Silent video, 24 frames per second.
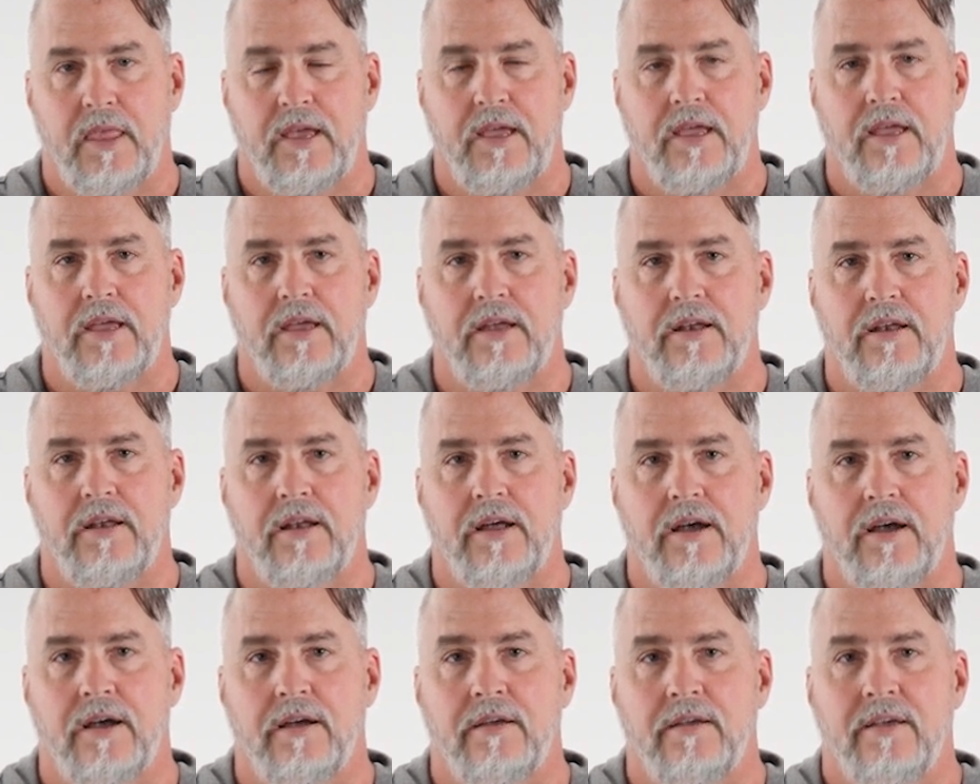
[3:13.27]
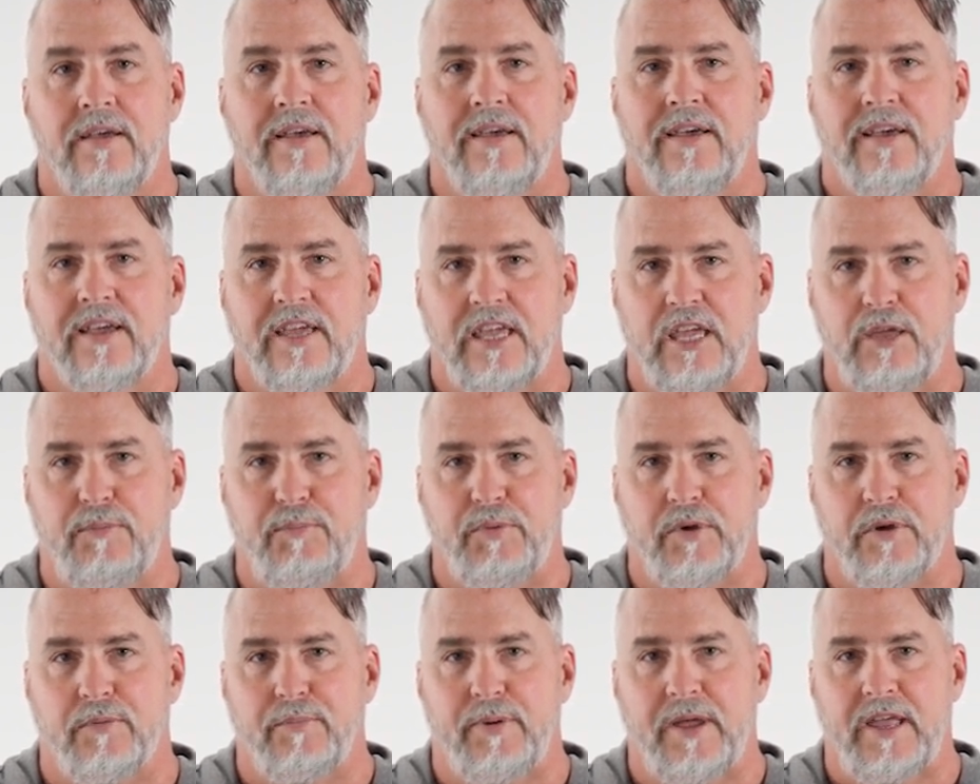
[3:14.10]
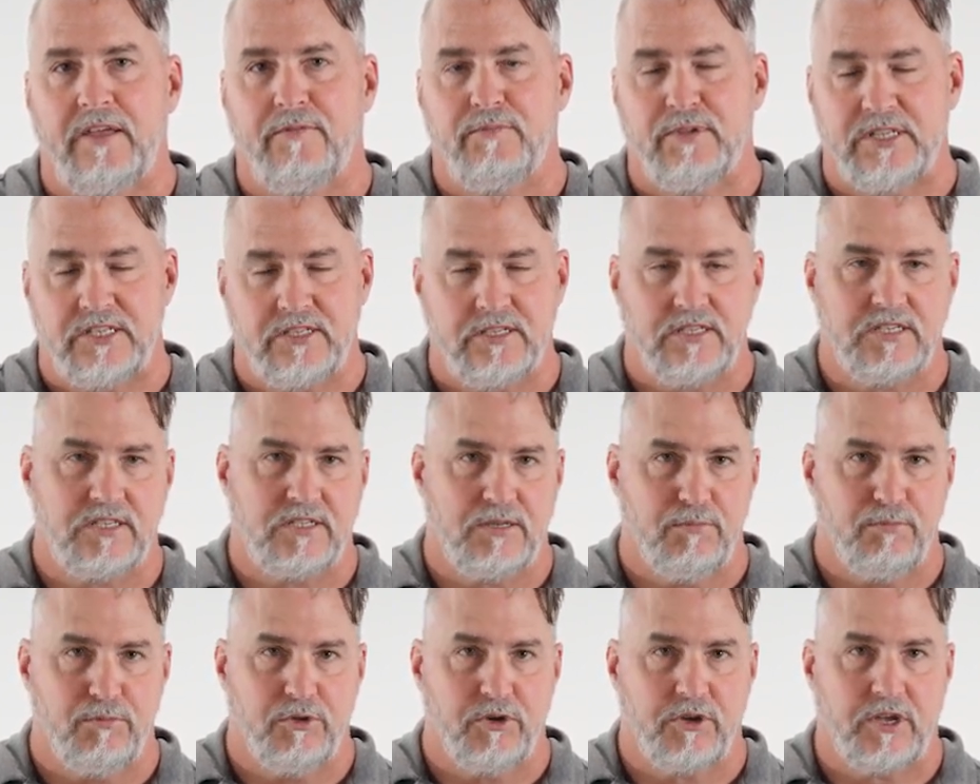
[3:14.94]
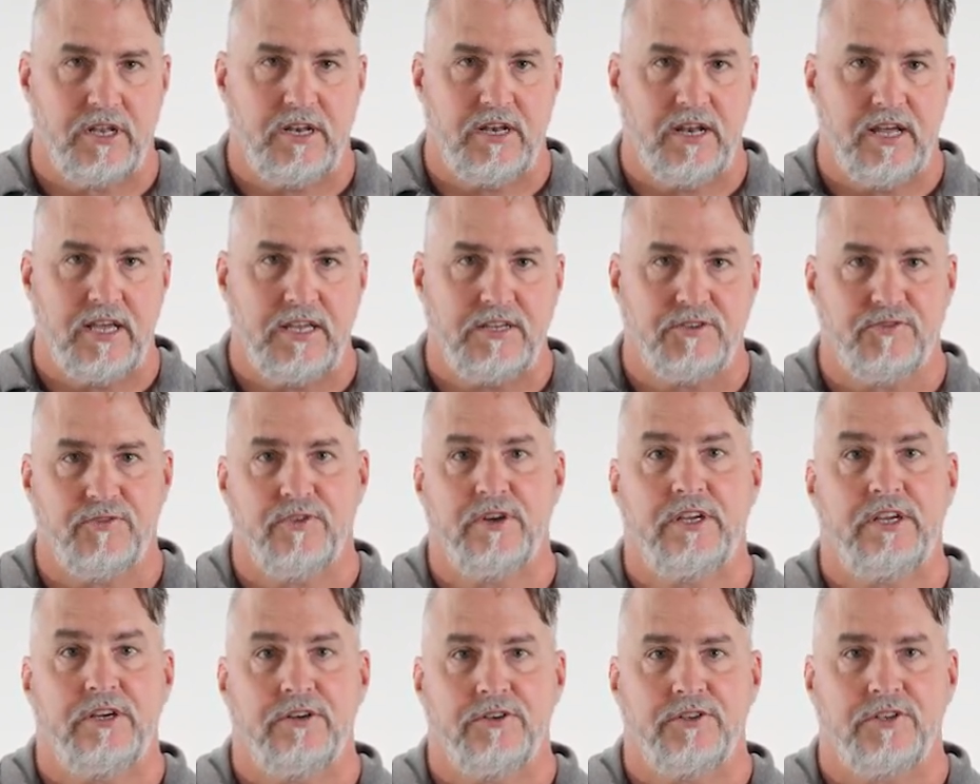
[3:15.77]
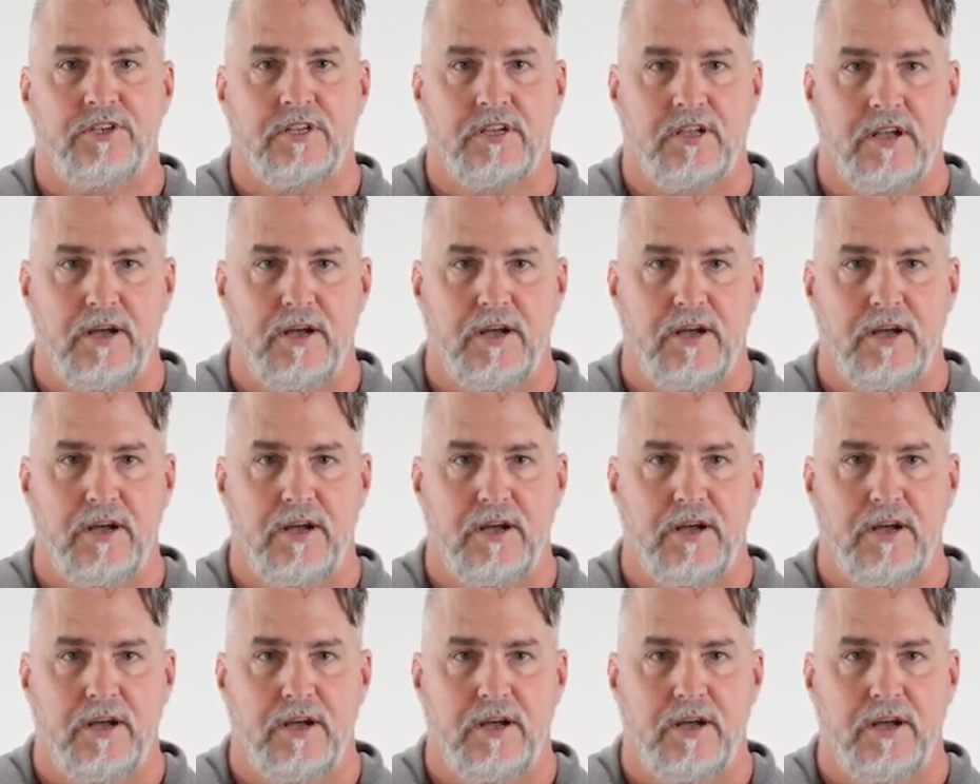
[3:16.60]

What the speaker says: and keep your pavement system looking nice for years to